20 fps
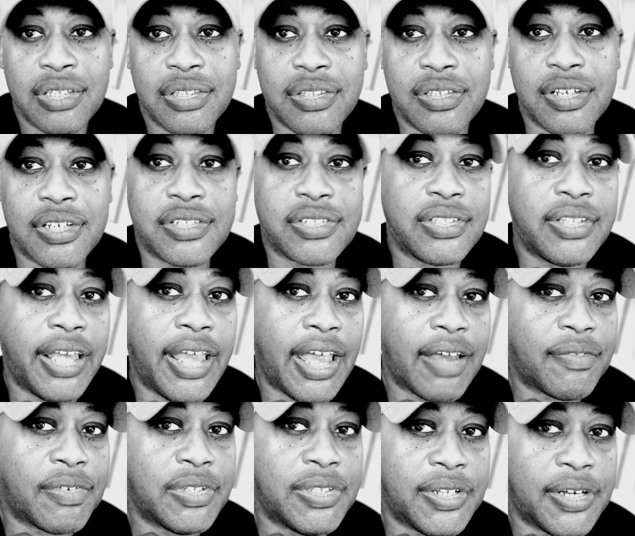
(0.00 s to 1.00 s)
doesn't
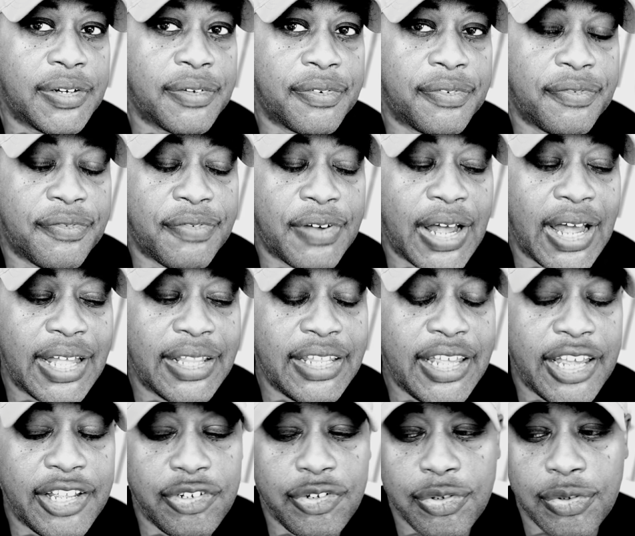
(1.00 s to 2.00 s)
have enough
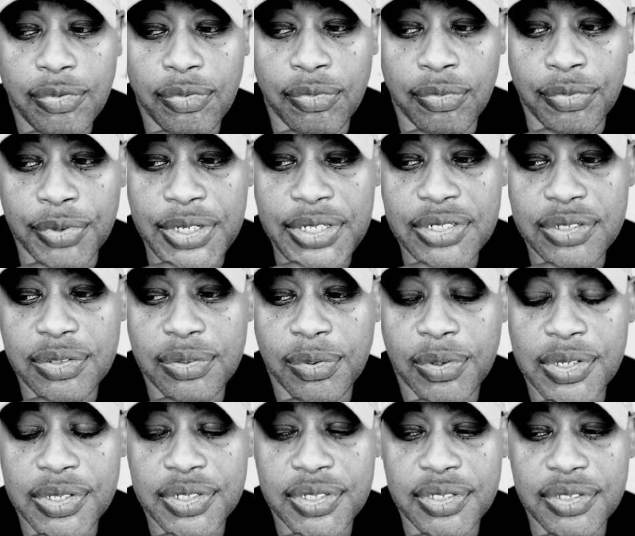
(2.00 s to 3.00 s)
financial
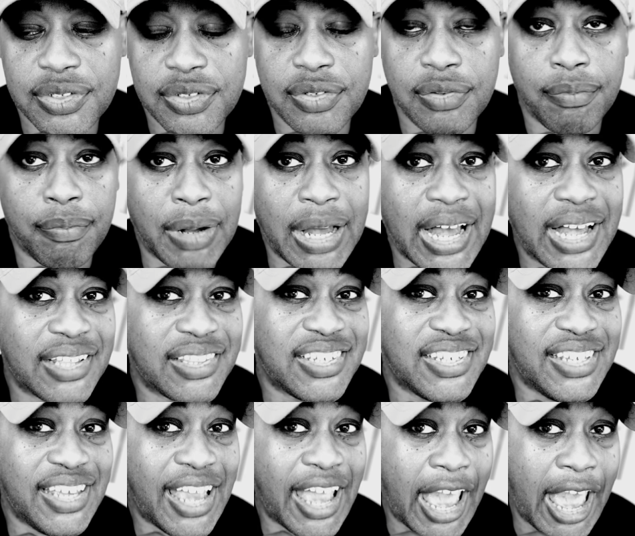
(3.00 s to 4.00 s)
resources to buy
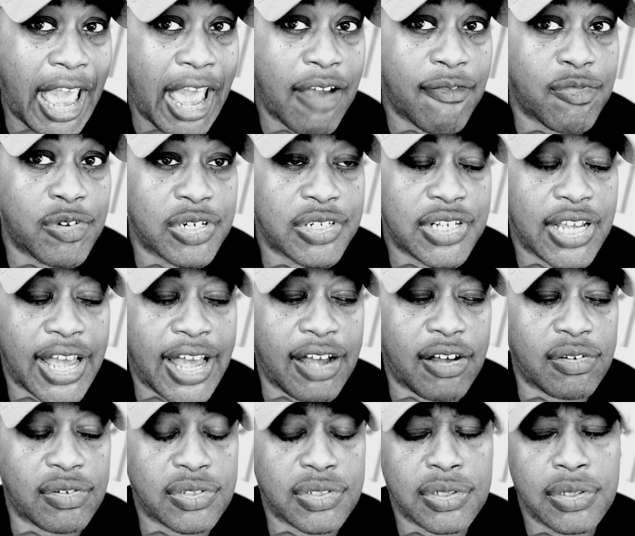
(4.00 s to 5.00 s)
the average
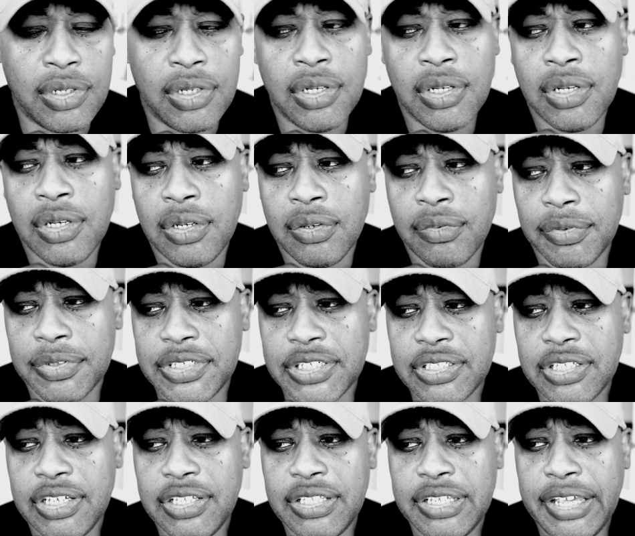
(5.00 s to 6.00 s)
house, which I
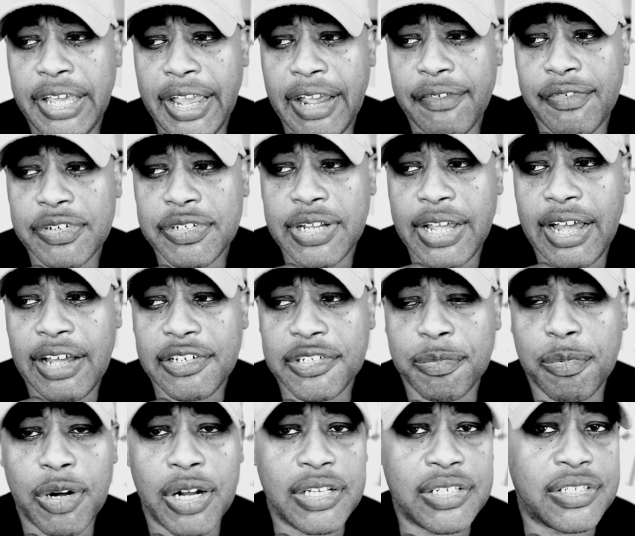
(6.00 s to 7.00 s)
think the average
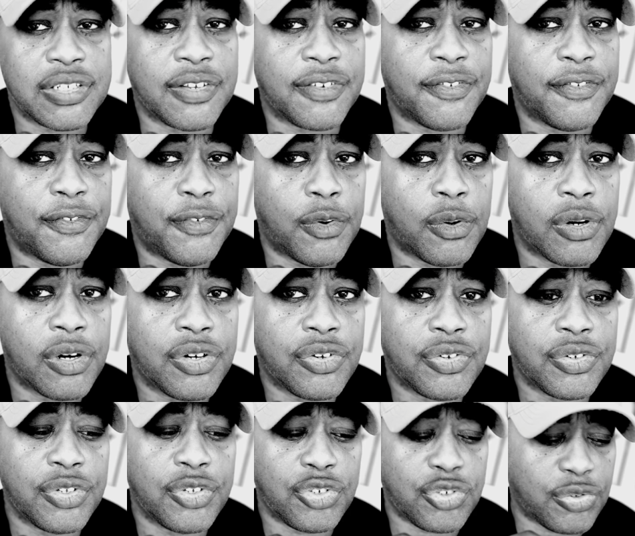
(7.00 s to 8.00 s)
house price is
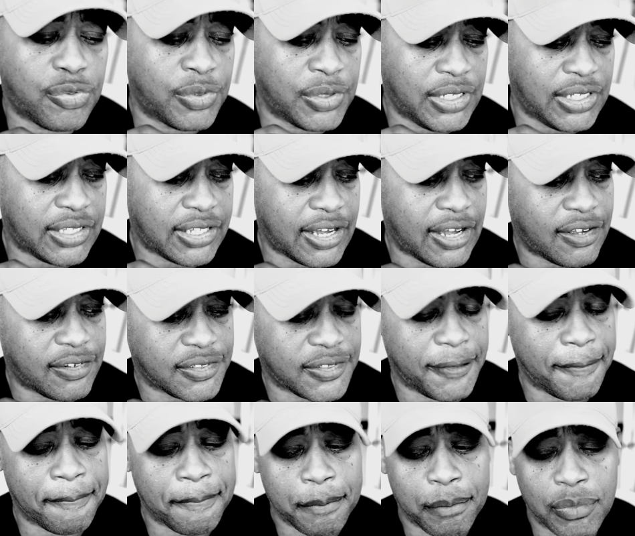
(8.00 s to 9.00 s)
420,000.